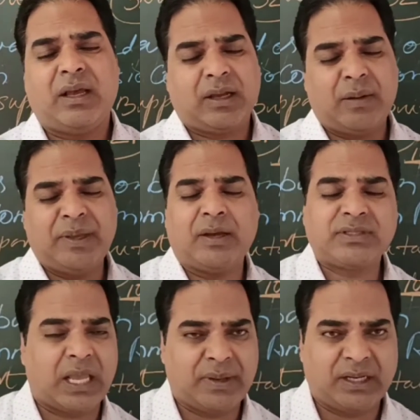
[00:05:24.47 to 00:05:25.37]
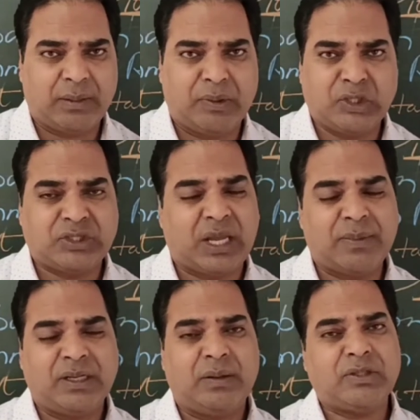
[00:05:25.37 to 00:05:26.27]
coming of Simon Commission.
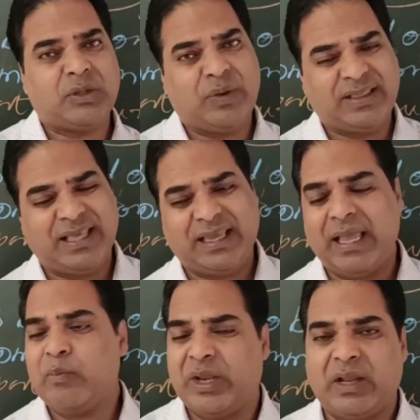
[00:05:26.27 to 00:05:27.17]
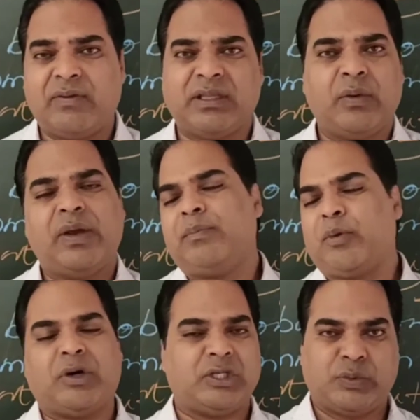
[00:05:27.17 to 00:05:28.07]
Simon Commission, when they came, wherever they went,
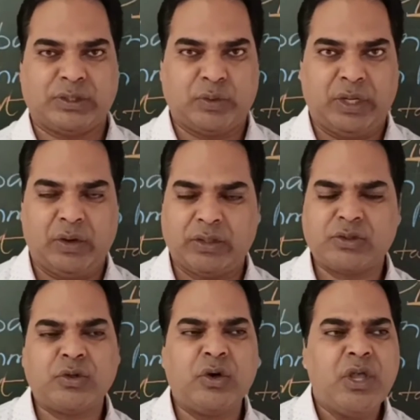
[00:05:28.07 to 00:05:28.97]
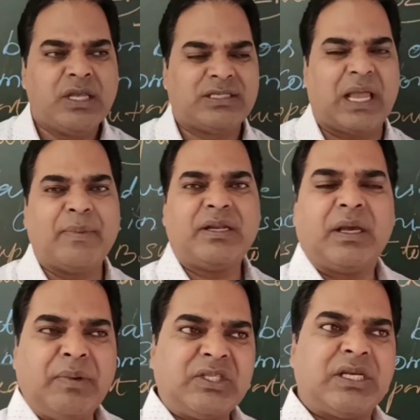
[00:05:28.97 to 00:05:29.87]
protest was going on. So Simon
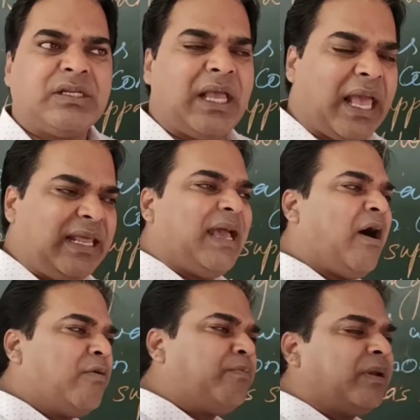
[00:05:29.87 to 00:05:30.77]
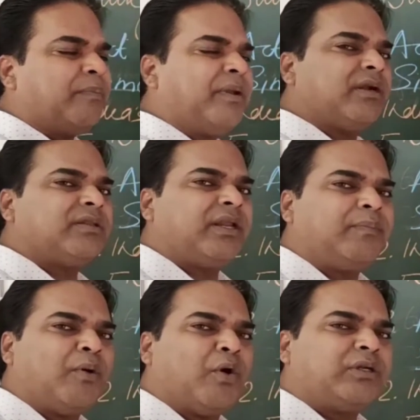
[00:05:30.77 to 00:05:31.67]
Commission anyhow prepared the
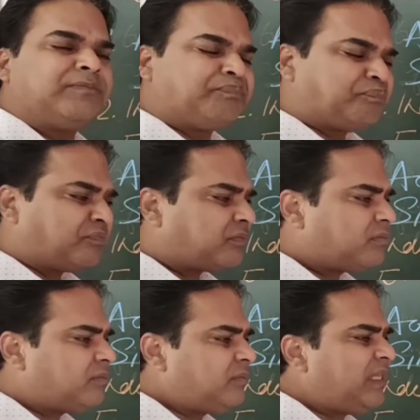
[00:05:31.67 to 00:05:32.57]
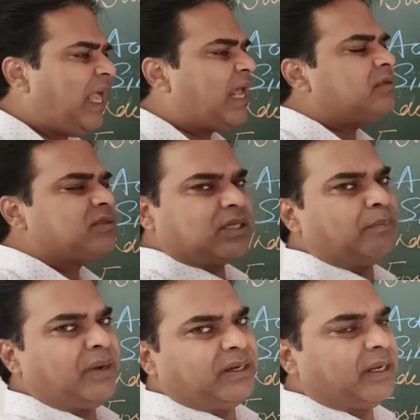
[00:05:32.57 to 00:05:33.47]
report and
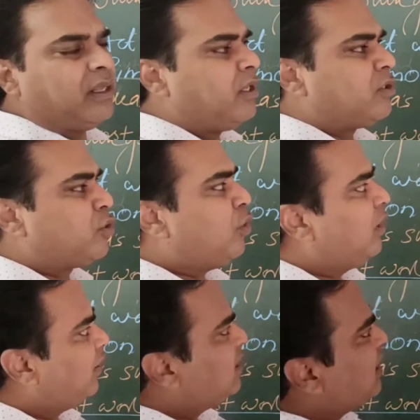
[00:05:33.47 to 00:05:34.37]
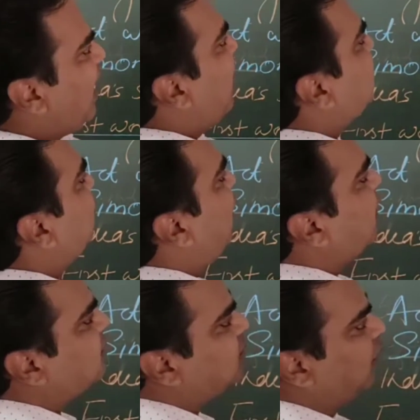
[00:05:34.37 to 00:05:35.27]
submitted. So this act
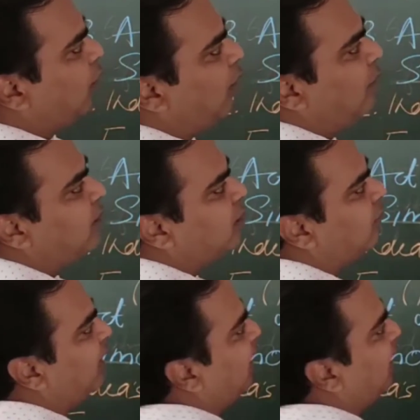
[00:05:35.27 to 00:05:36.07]
was, the Government of